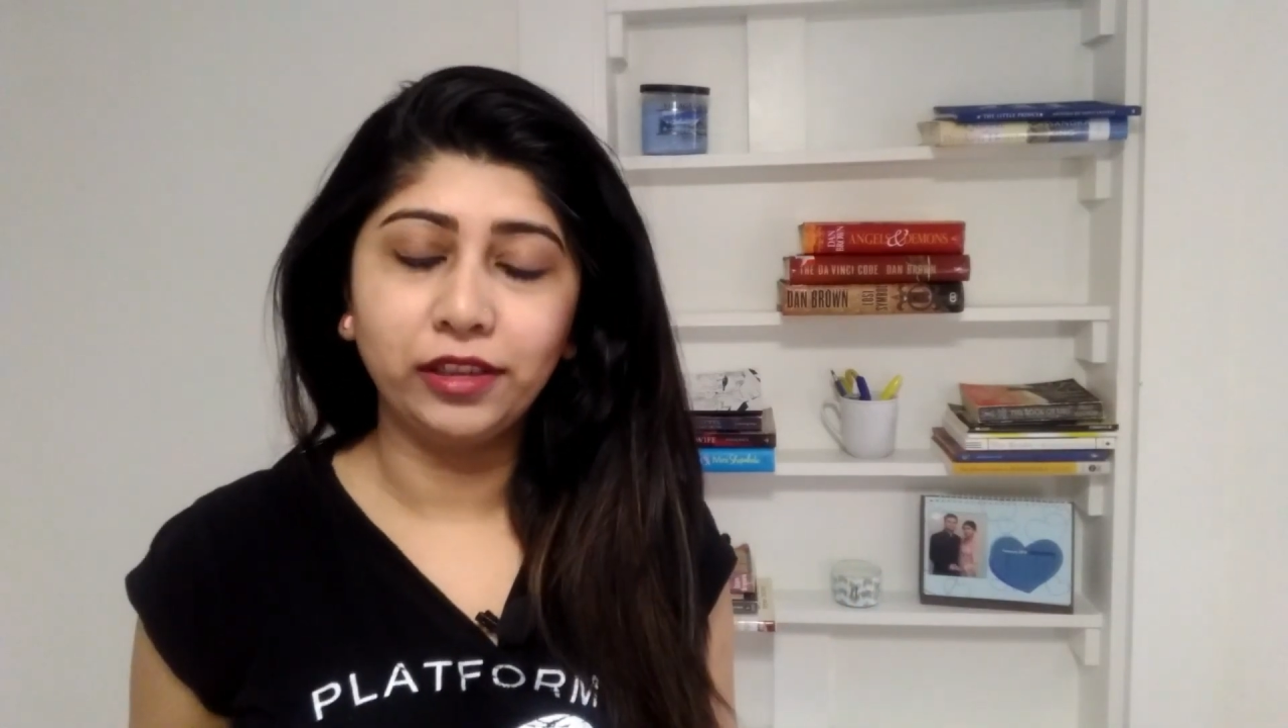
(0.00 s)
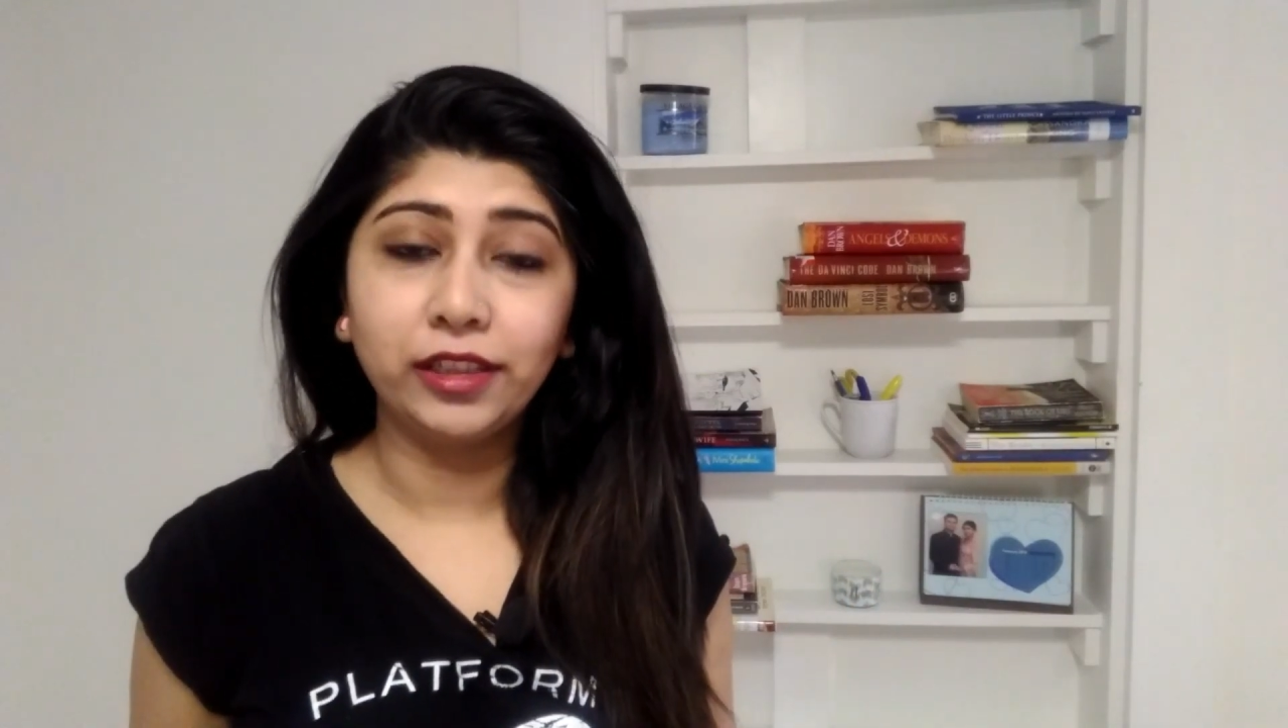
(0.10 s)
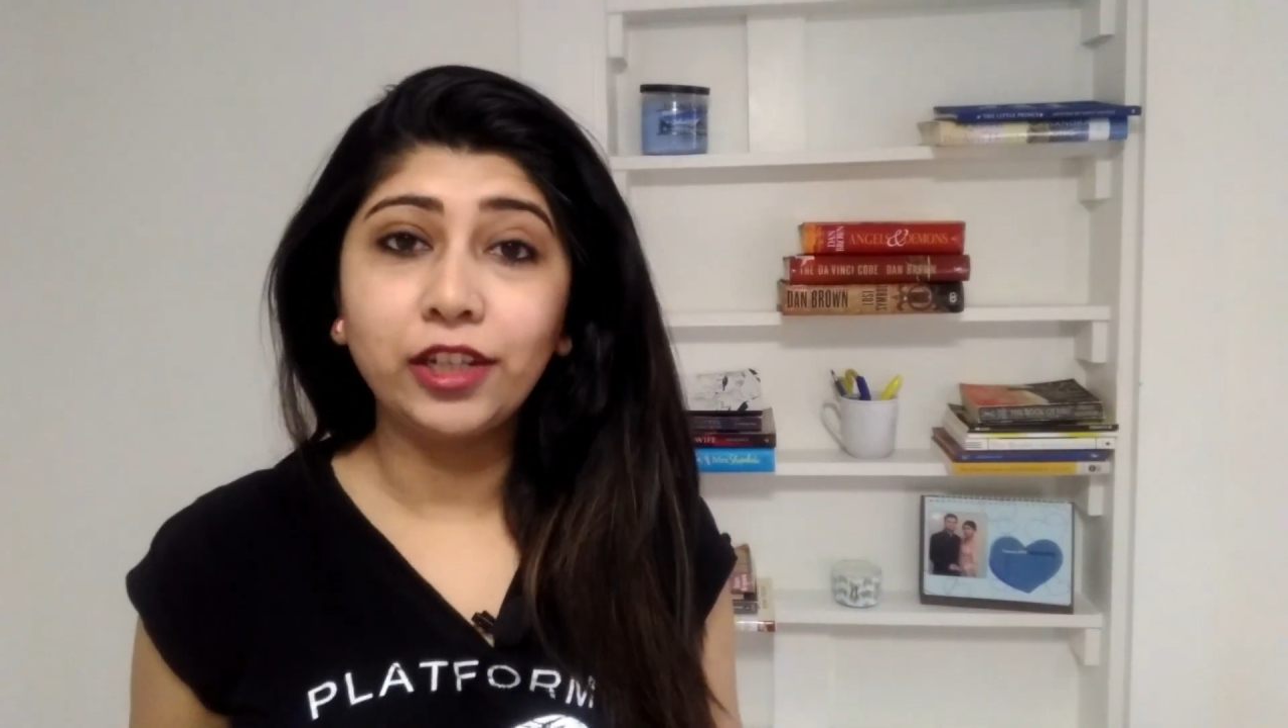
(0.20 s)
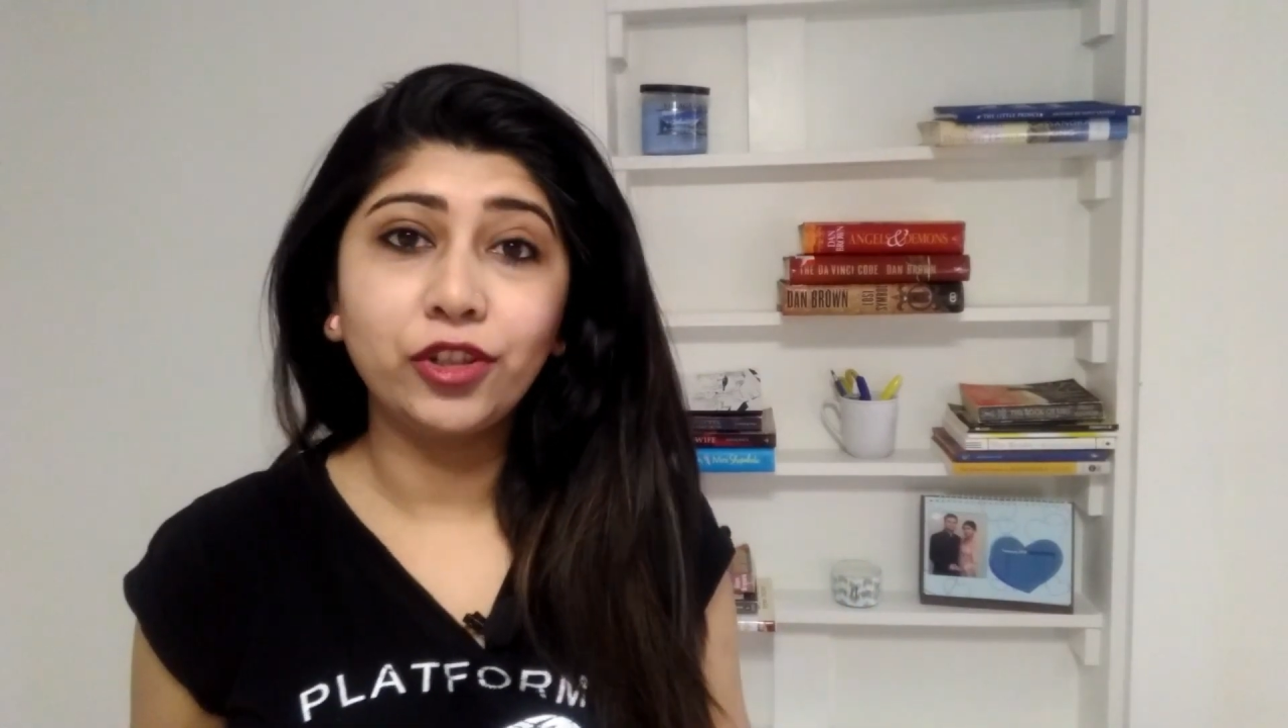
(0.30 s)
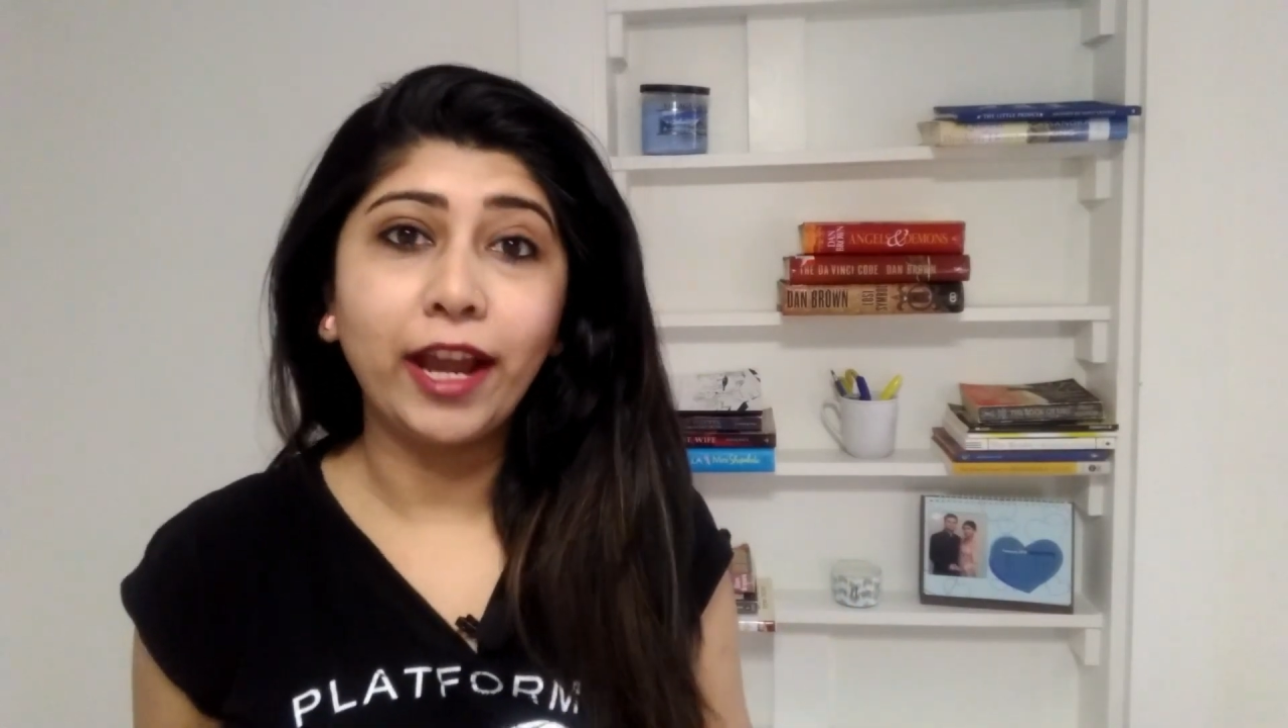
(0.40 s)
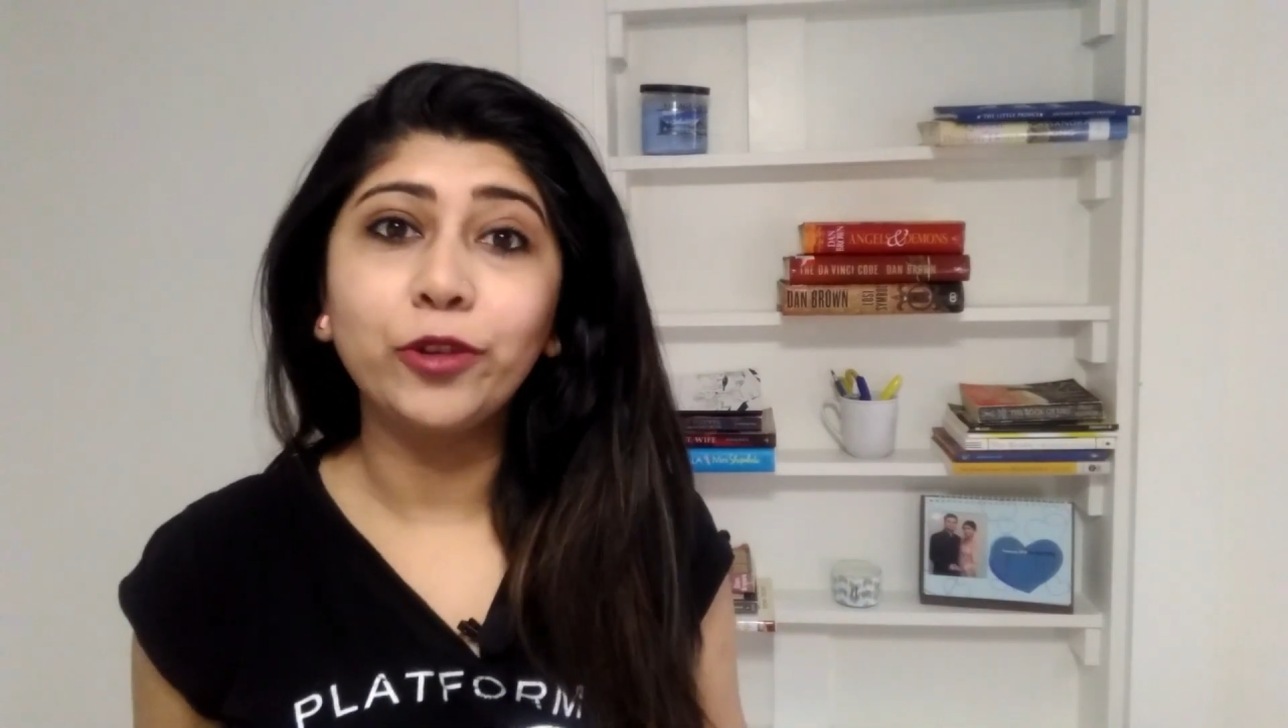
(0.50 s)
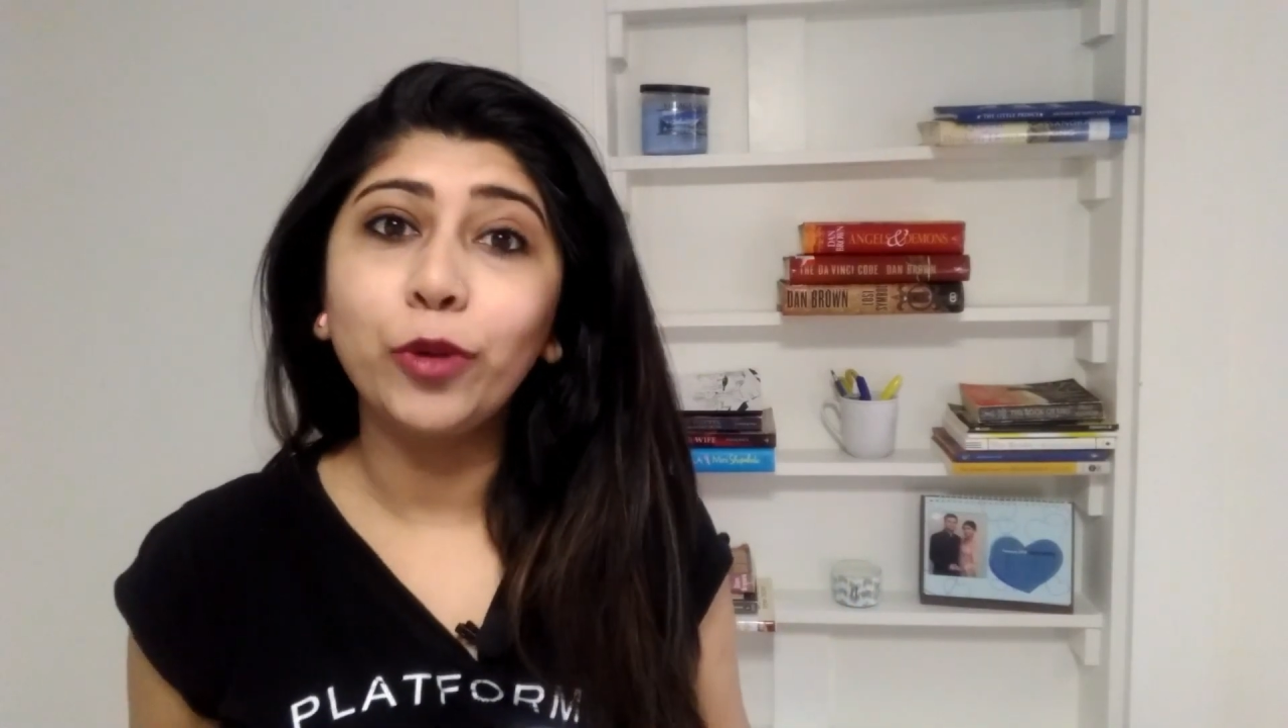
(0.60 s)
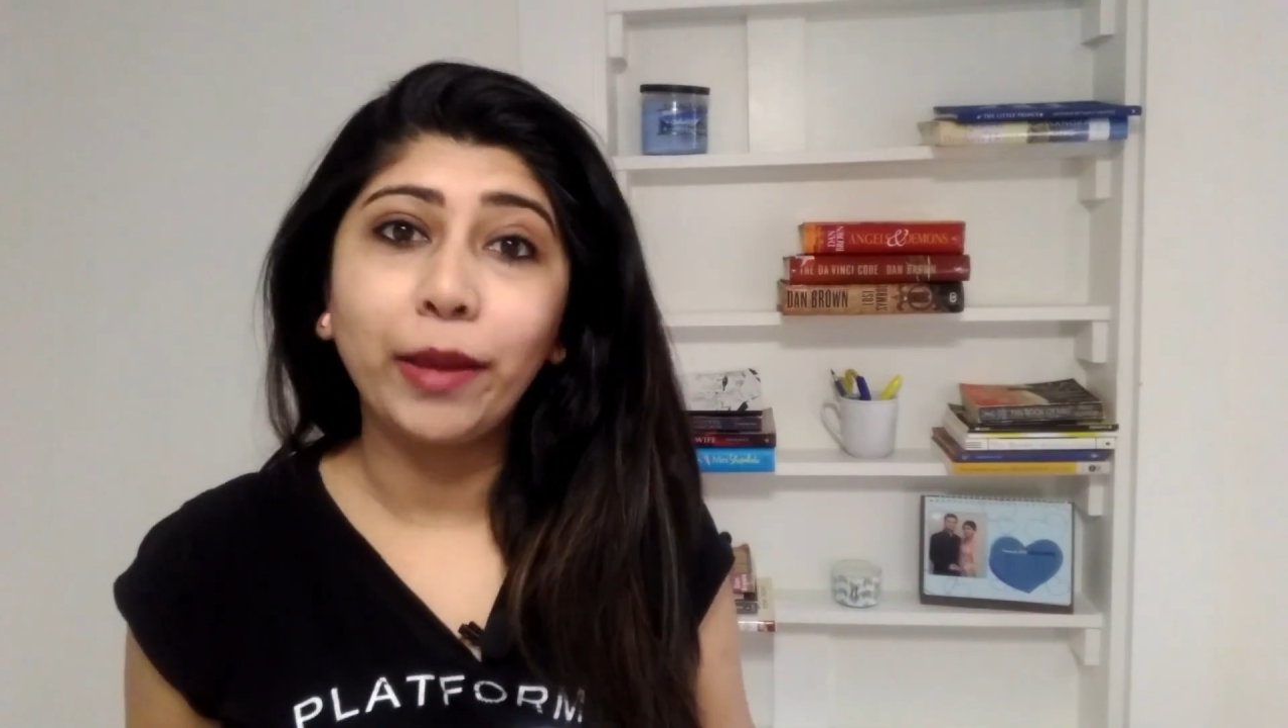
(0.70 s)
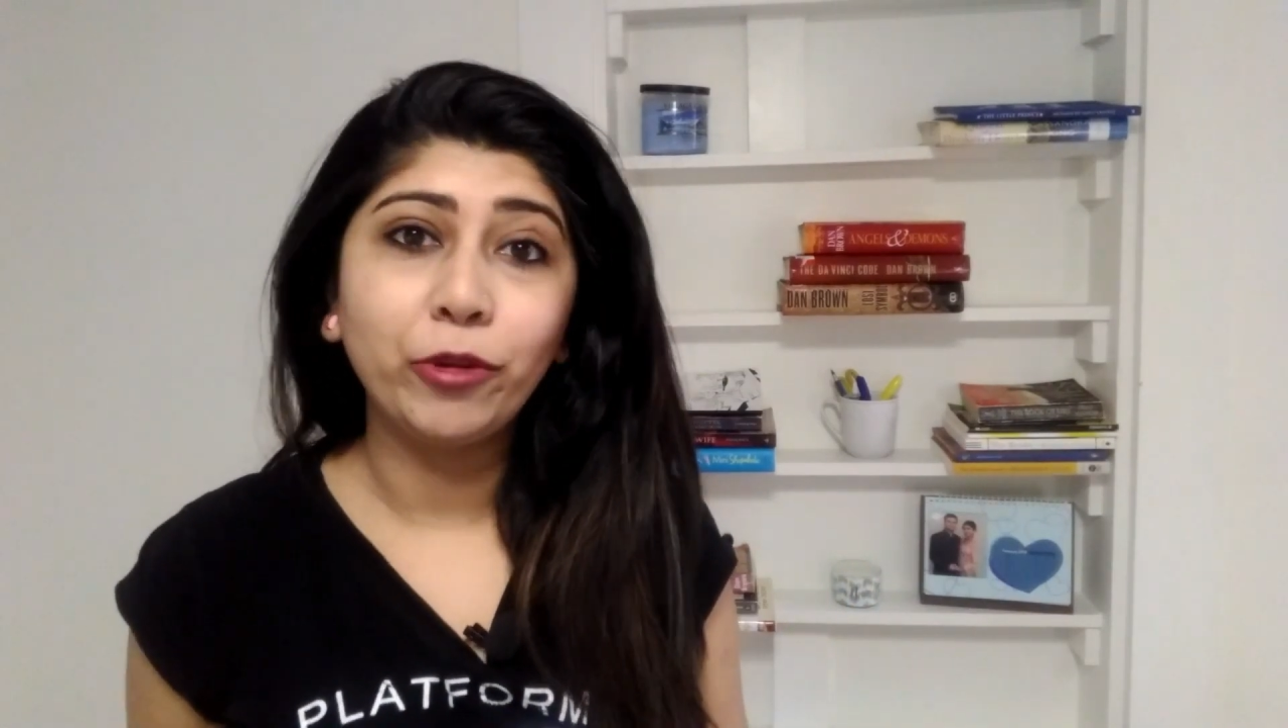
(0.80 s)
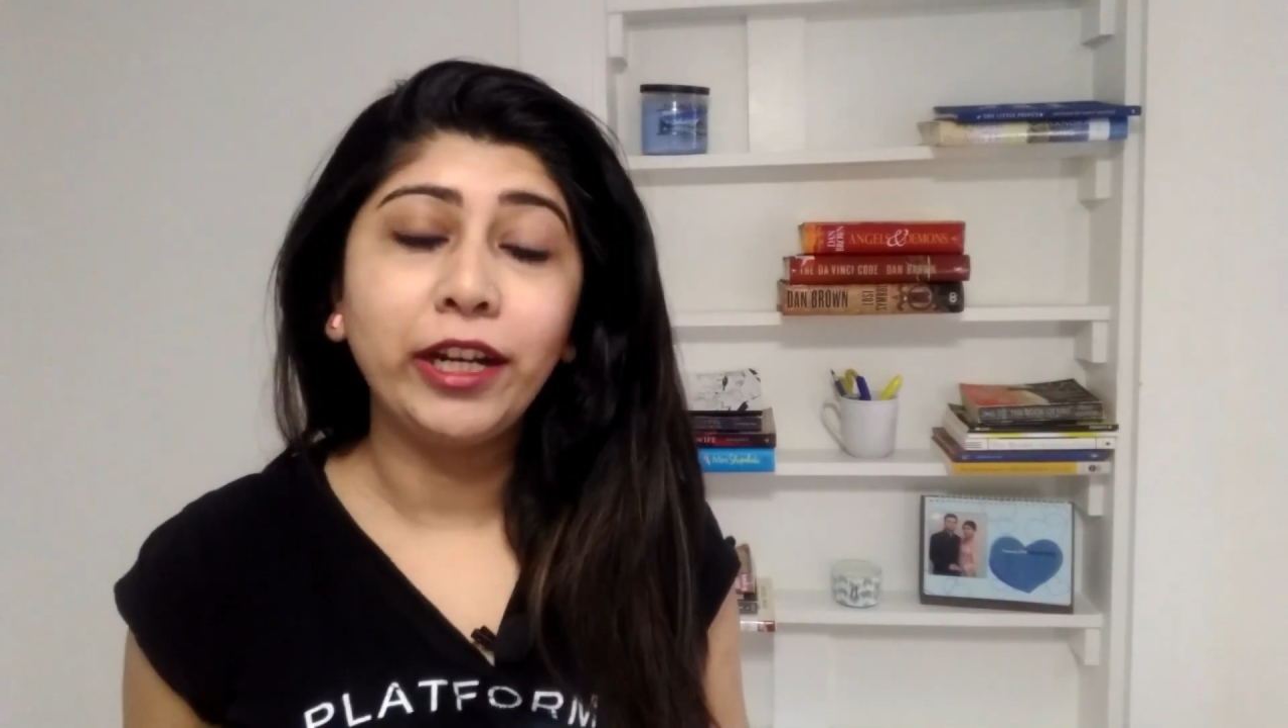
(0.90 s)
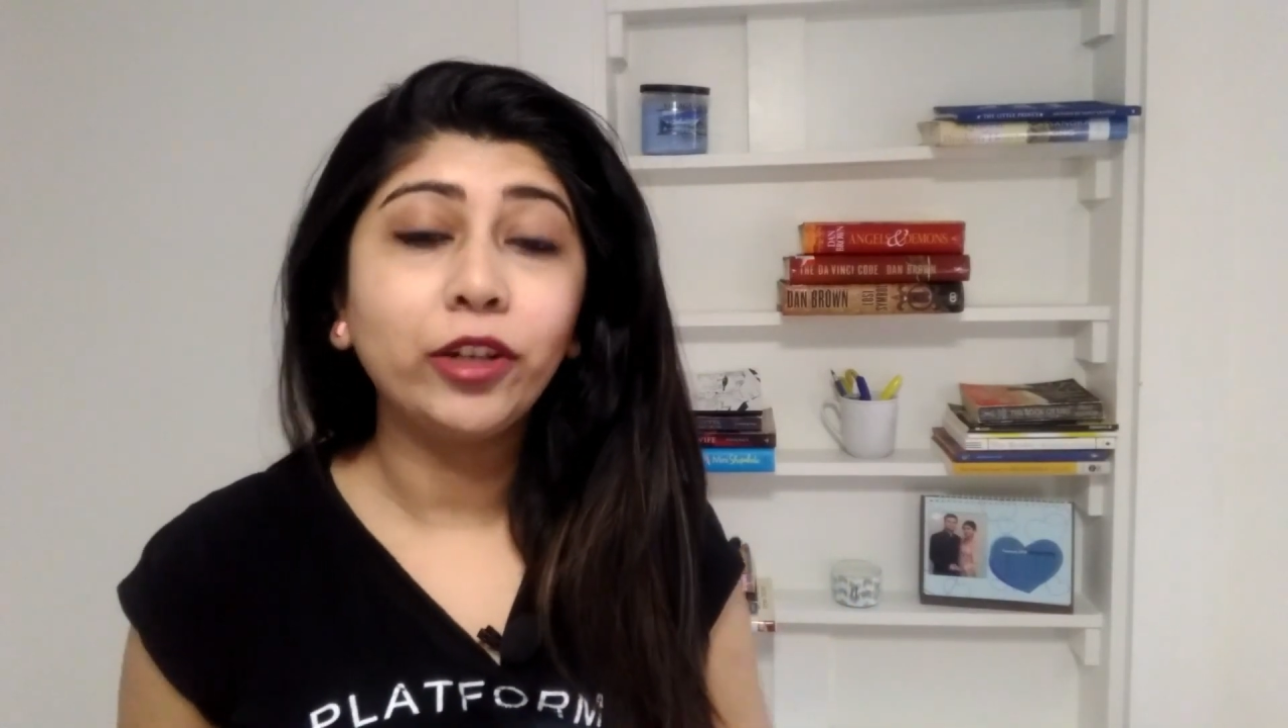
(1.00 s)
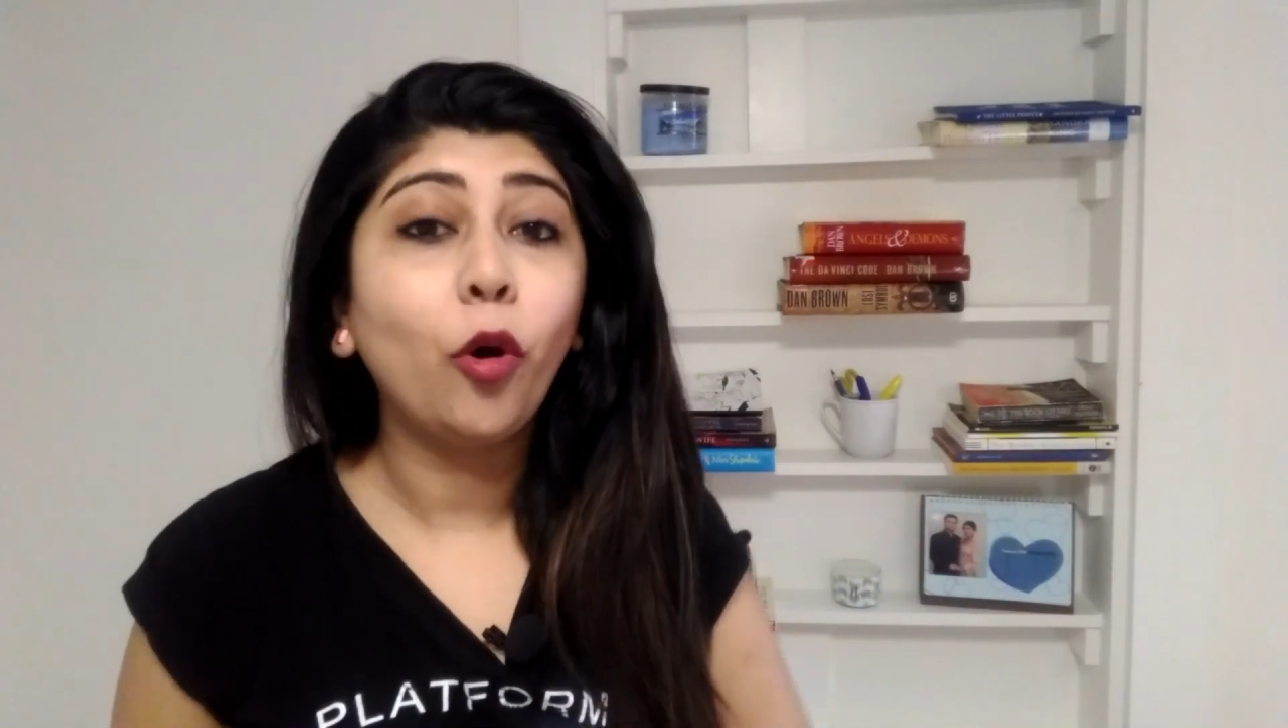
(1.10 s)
They try to emulate